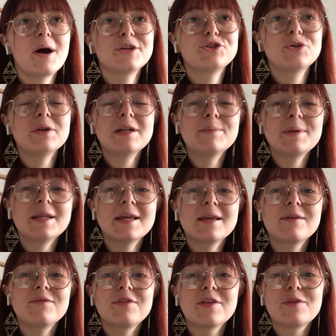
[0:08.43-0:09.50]
I truly
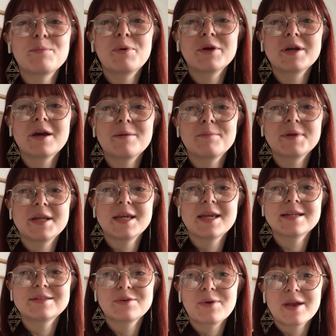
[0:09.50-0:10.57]
believe that The Point Company
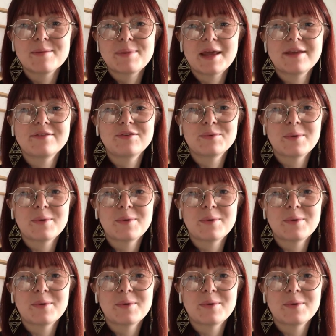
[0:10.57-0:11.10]
is a great place to